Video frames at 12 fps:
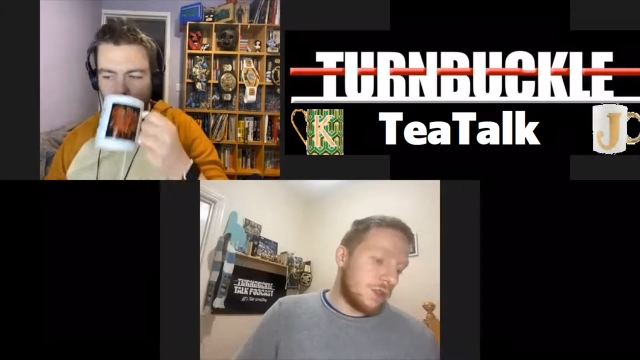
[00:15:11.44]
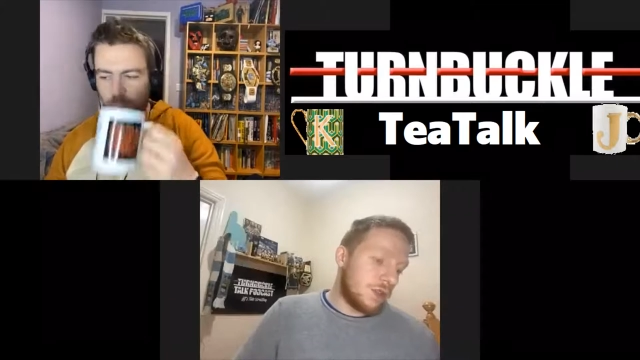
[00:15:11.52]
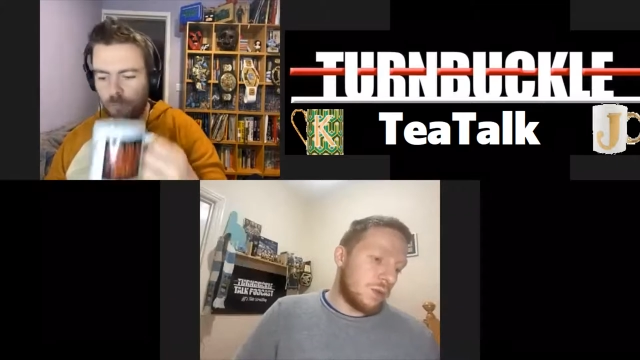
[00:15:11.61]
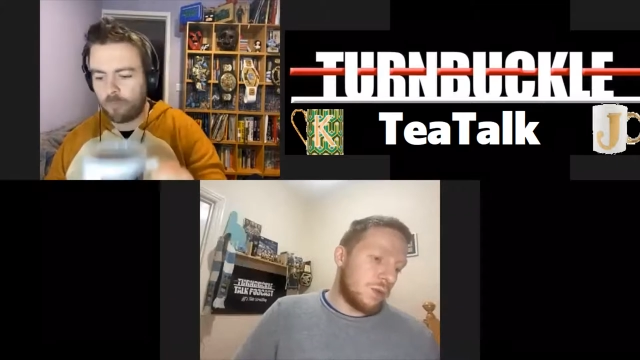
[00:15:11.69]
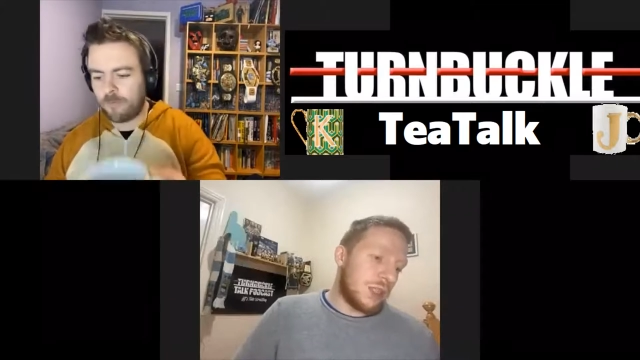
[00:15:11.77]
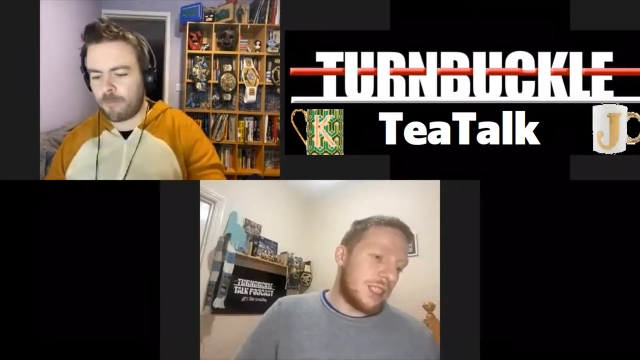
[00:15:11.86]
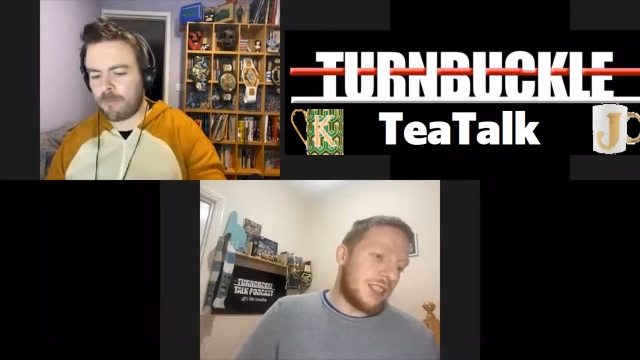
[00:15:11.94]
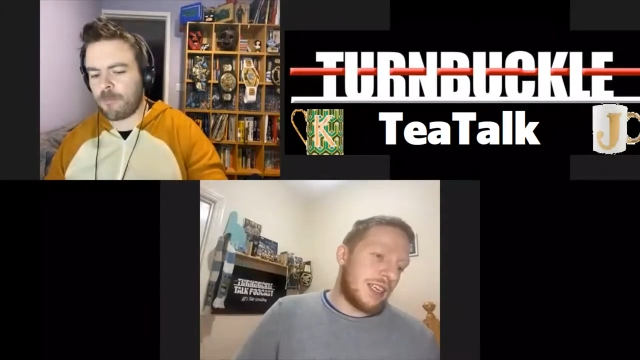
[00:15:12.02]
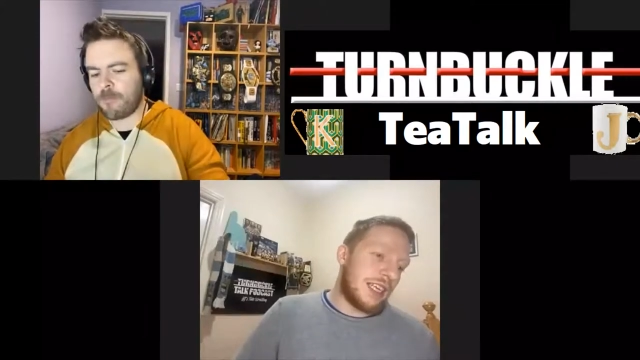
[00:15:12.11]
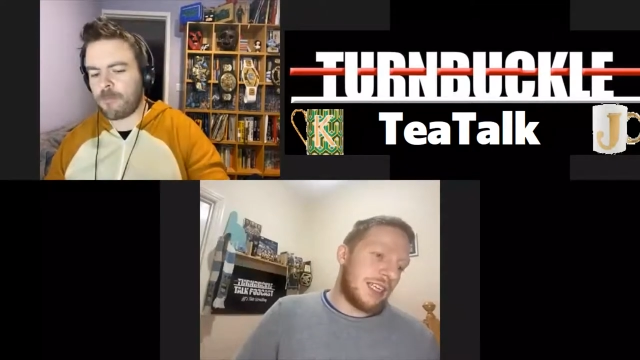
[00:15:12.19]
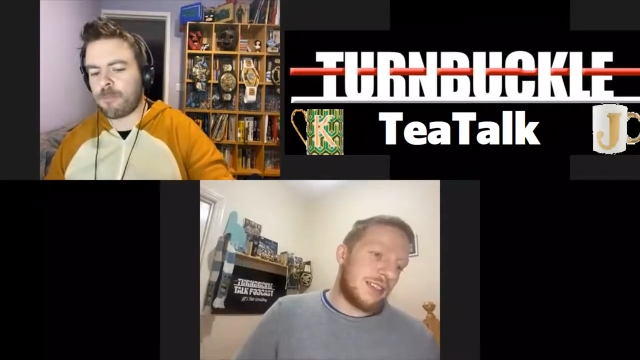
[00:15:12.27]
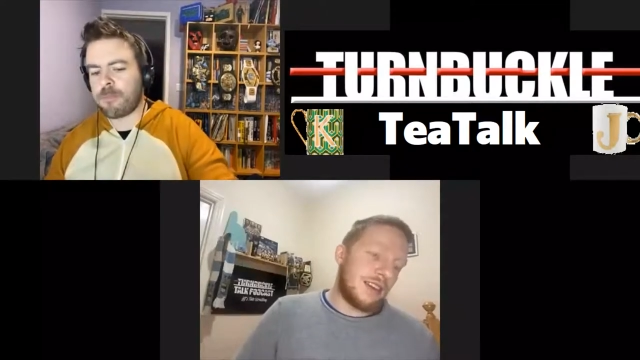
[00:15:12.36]
Speaker 1: we
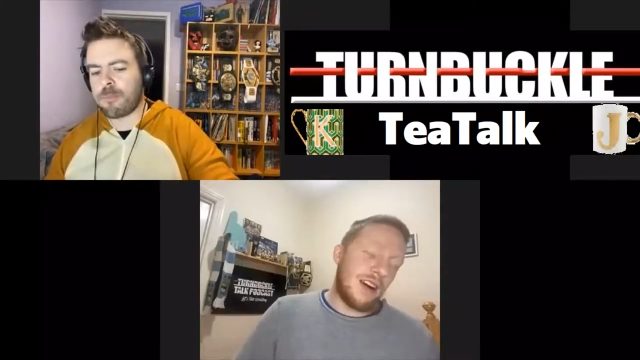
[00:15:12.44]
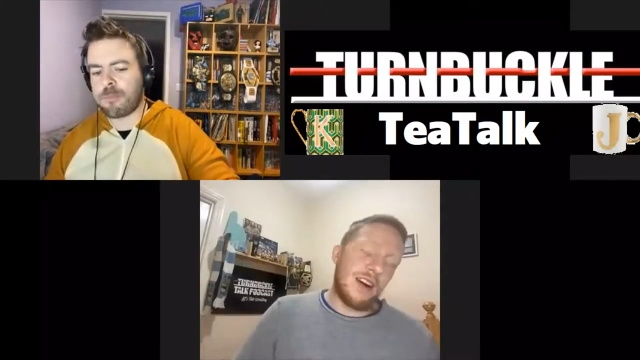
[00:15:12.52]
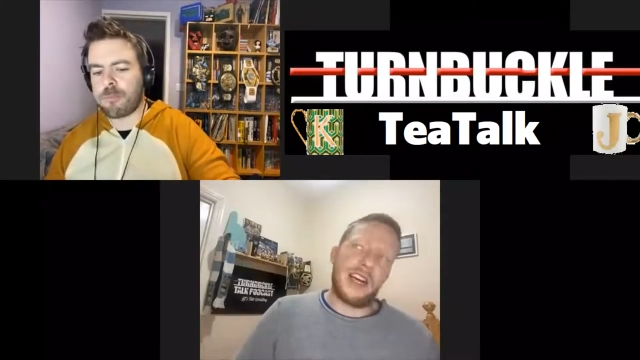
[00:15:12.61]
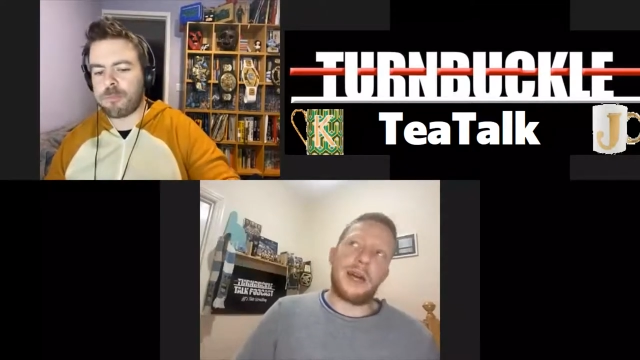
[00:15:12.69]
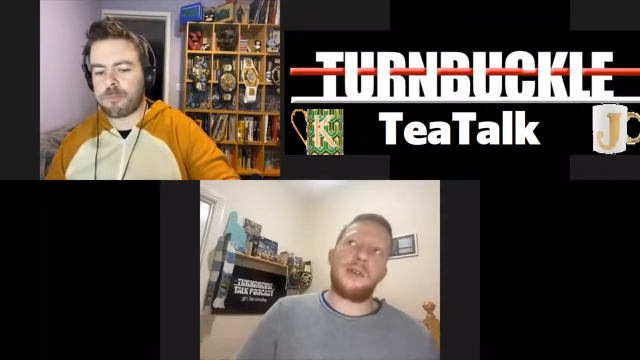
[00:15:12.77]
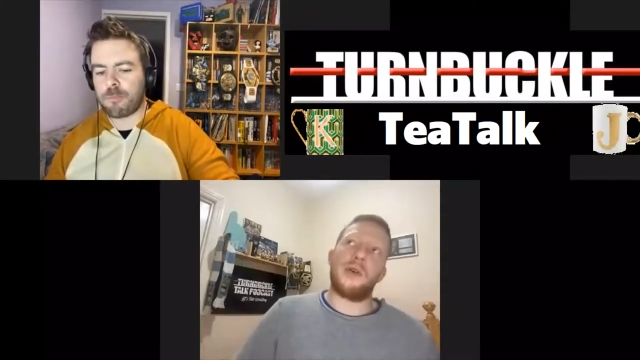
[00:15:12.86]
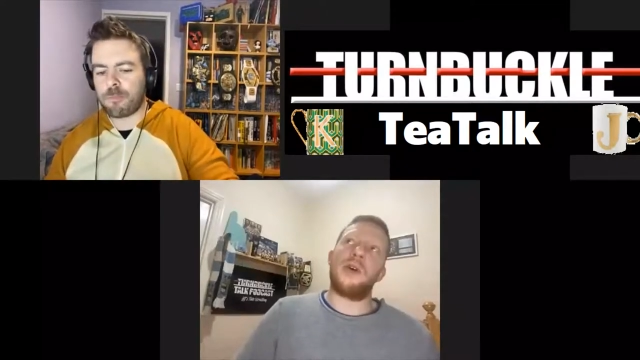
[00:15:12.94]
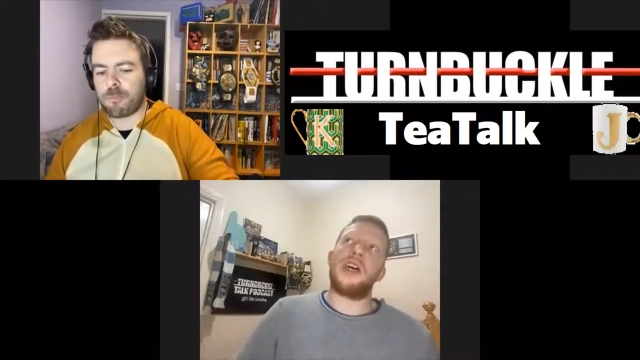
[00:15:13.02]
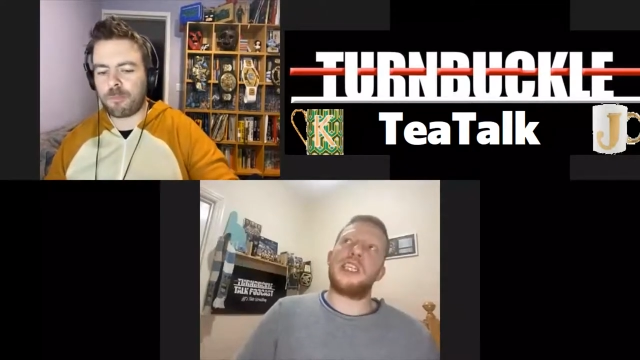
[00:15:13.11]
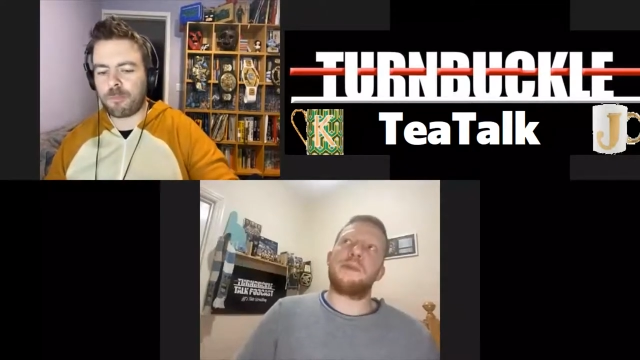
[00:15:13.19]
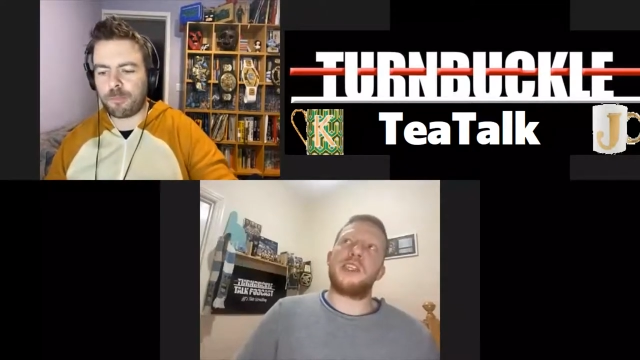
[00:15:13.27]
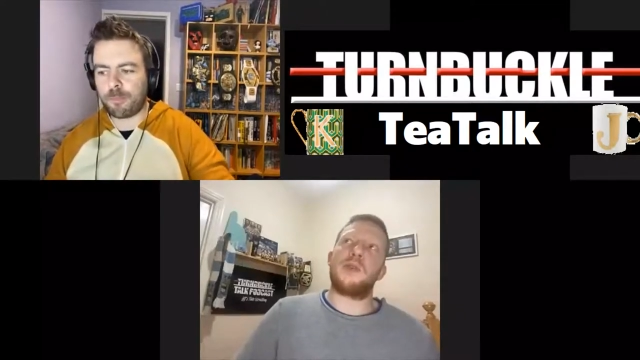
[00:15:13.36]
did. Oh, I can't remember the
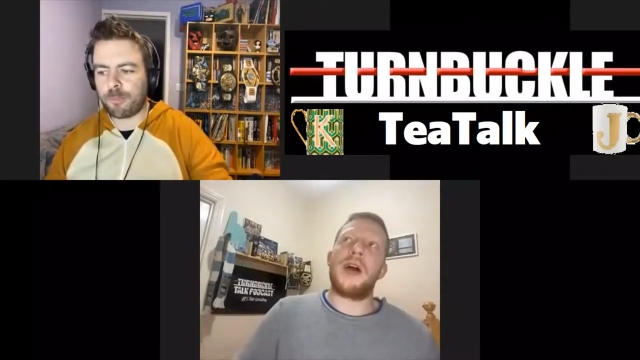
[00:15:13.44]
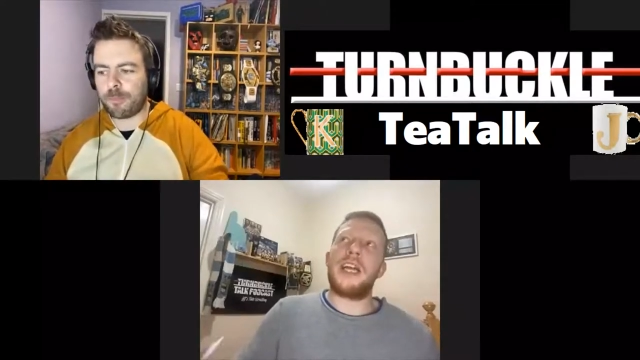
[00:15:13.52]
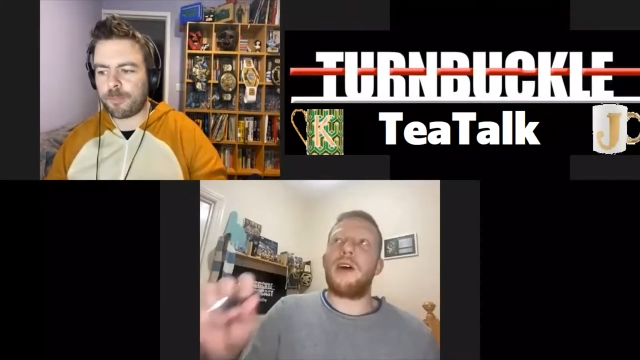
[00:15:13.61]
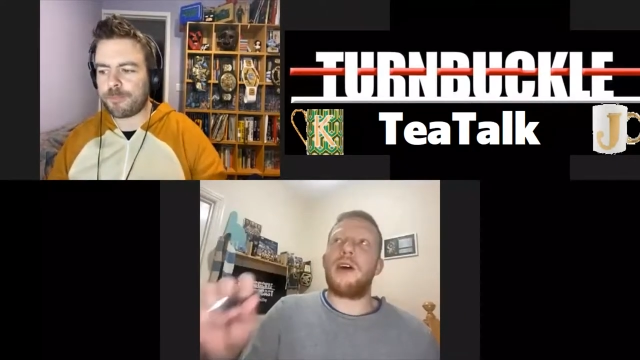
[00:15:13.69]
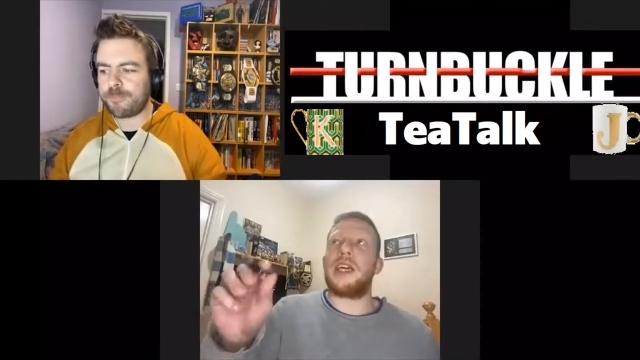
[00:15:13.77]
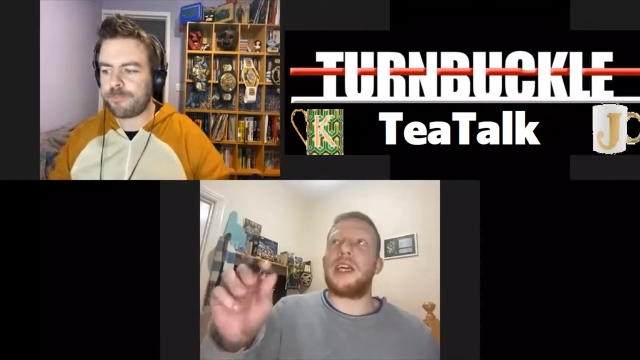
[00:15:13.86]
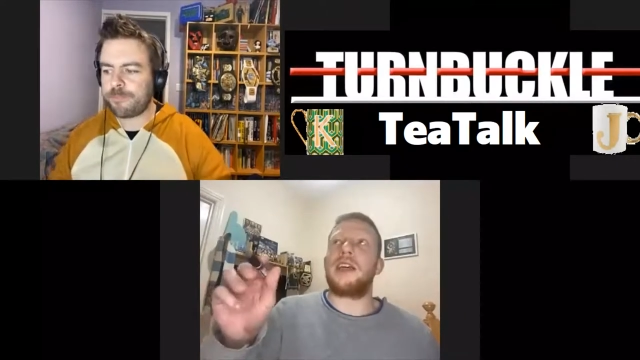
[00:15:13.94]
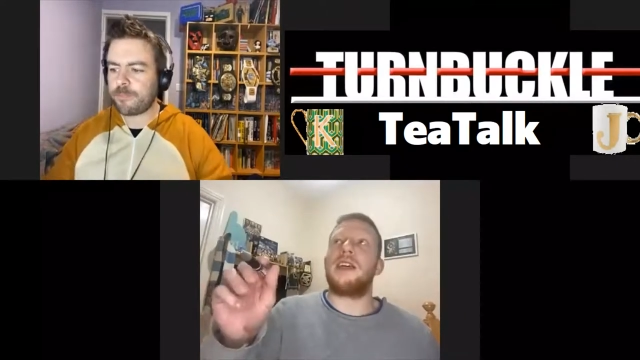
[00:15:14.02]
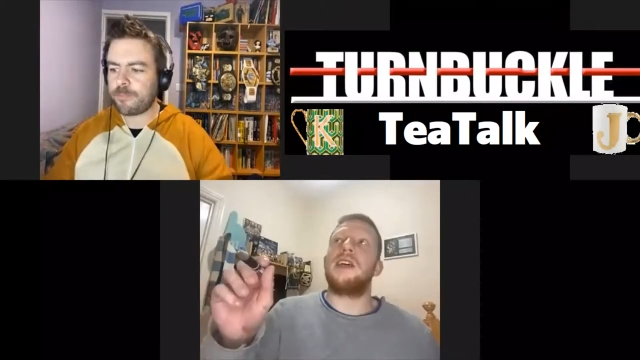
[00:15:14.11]
word is, but it's when like